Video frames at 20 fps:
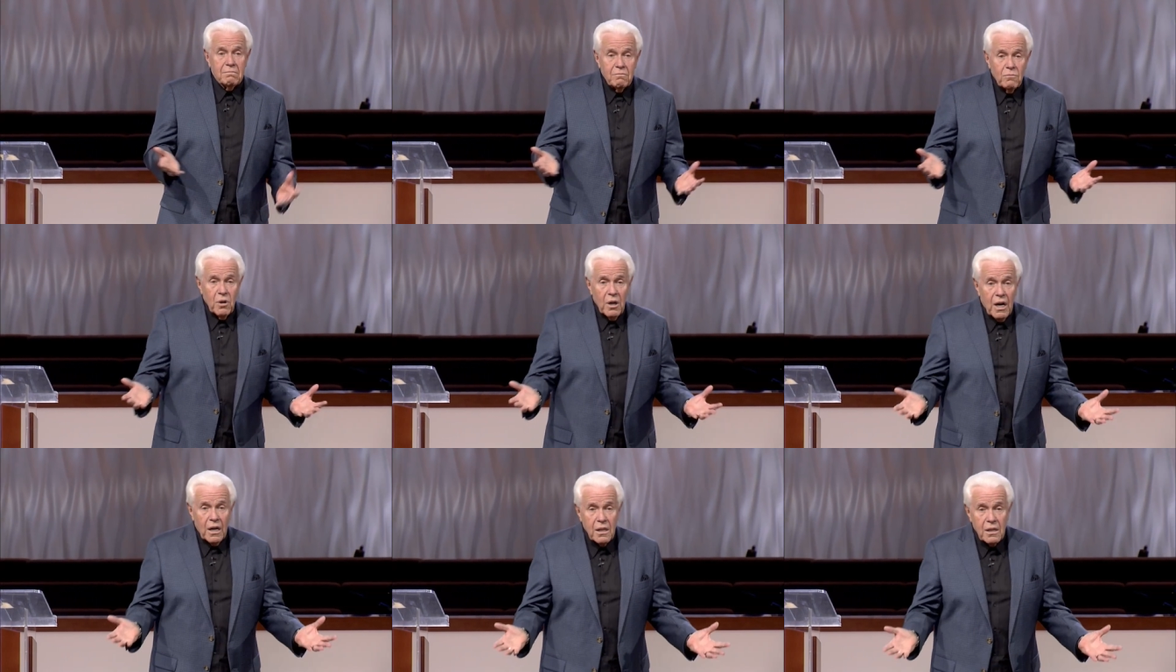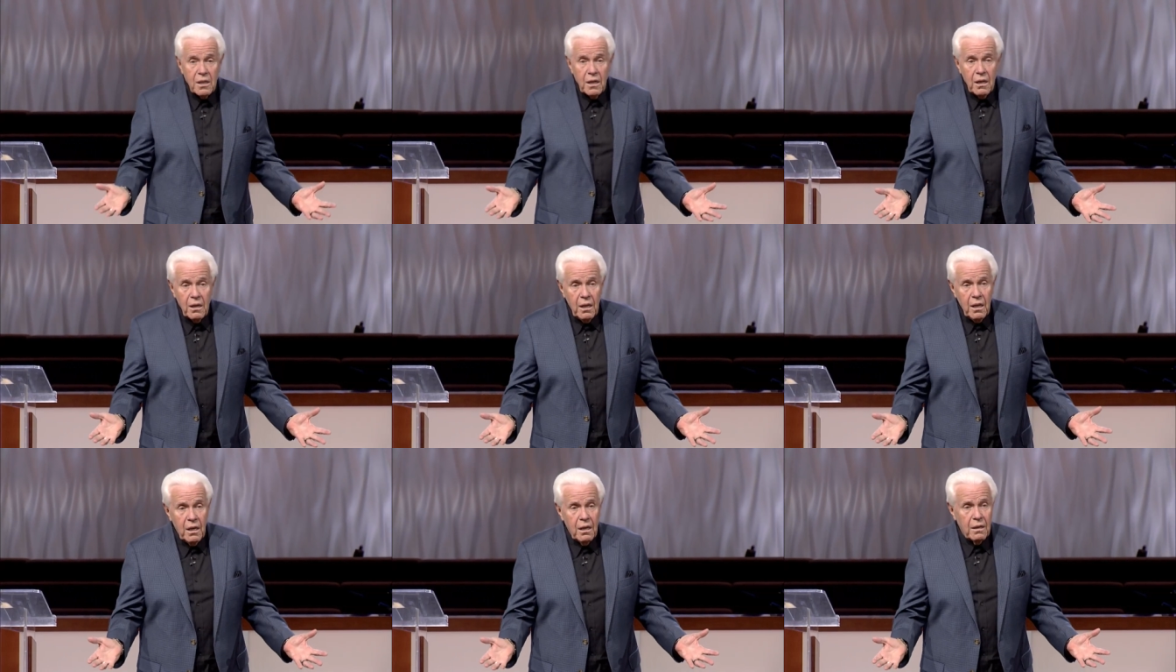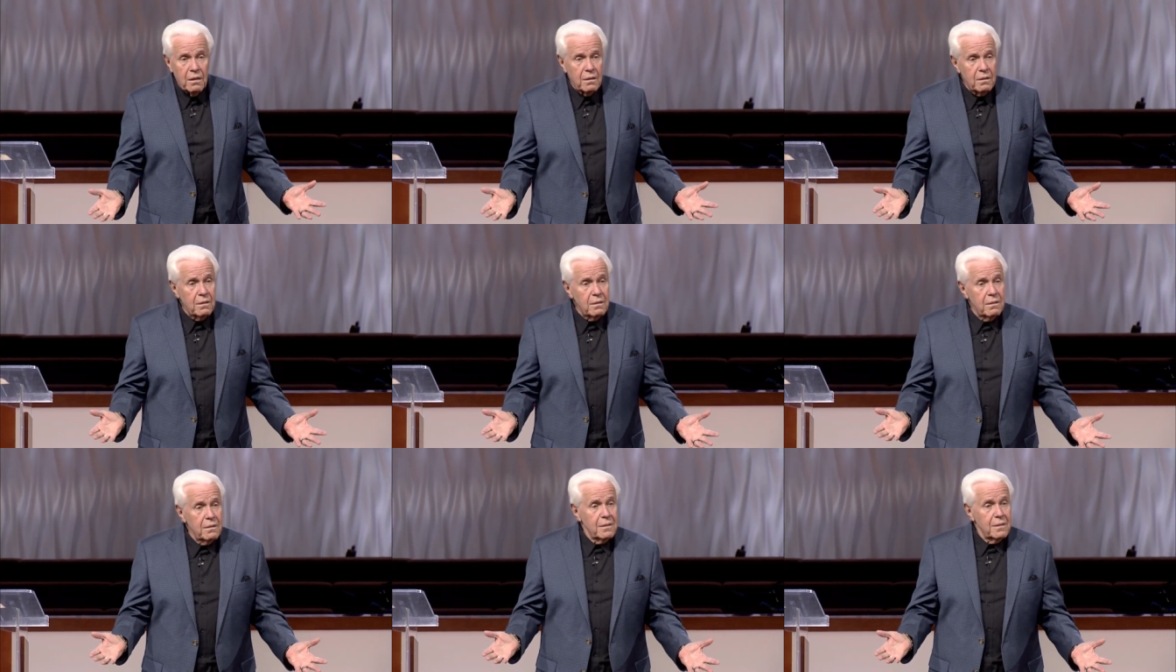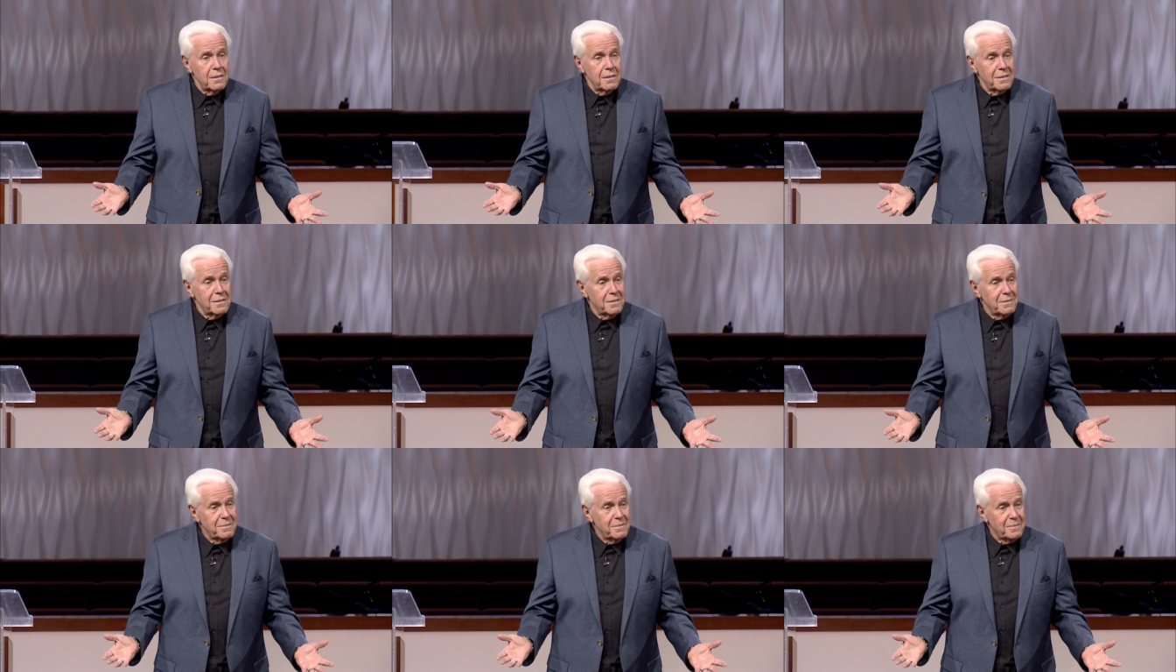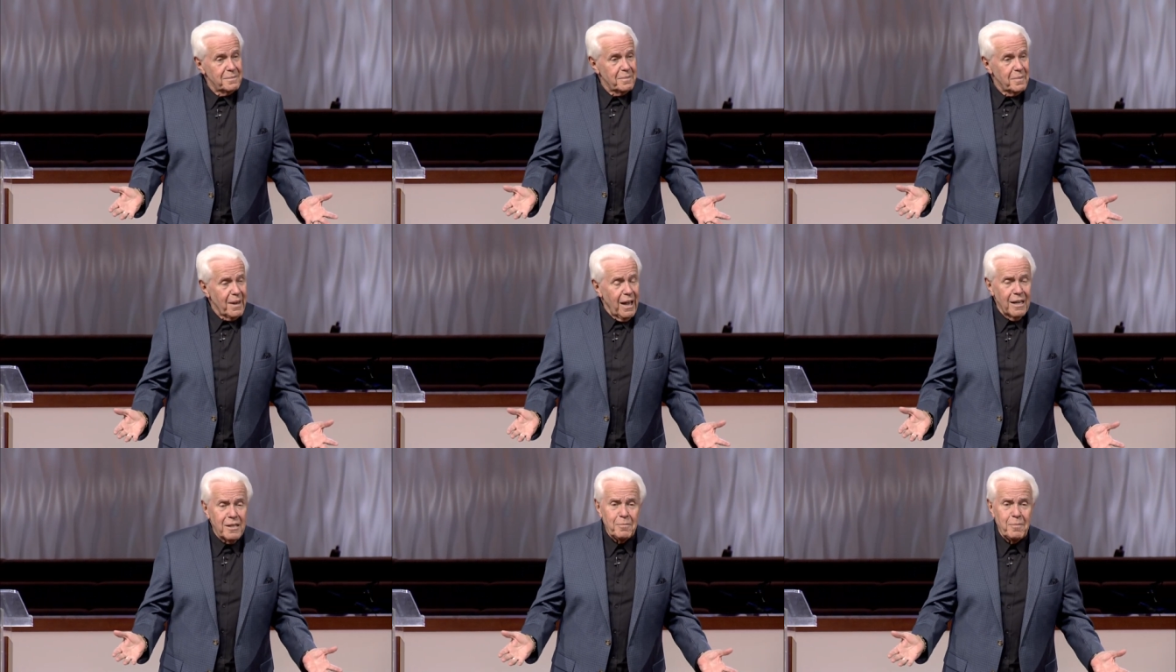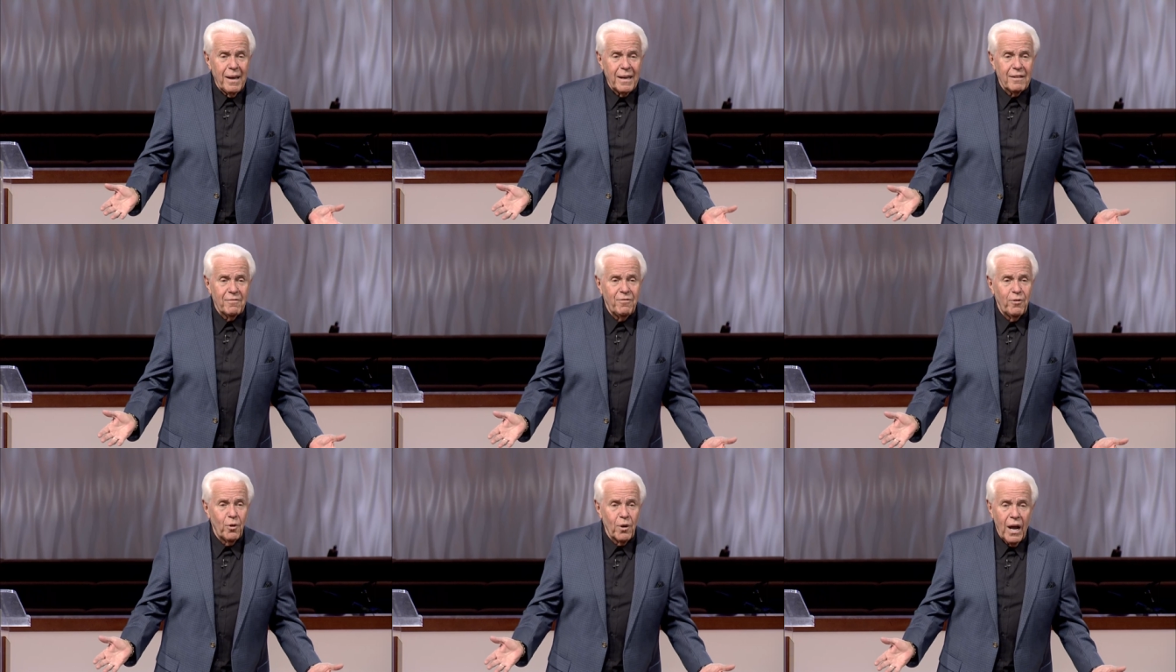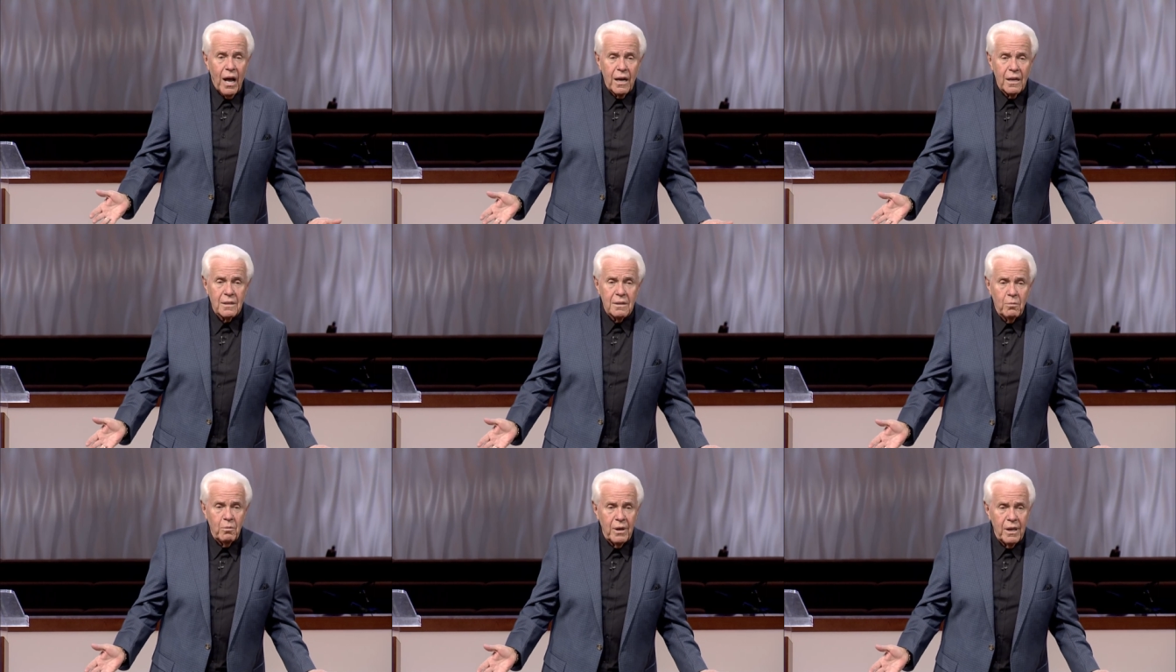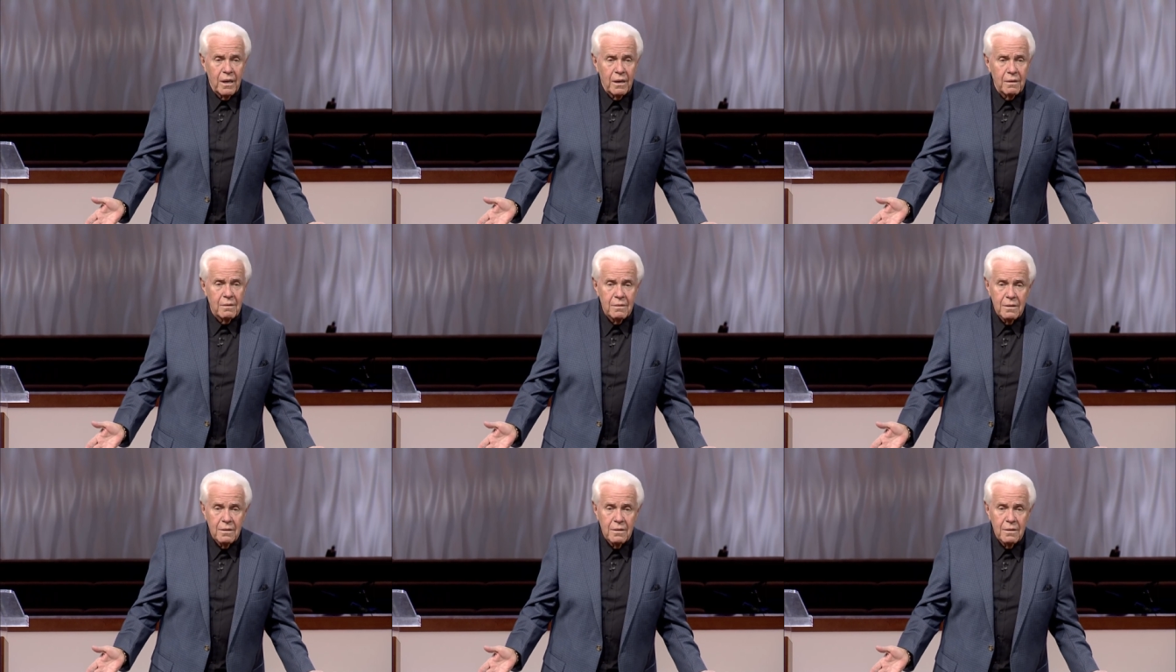we got a deal here. I was making $4 a week.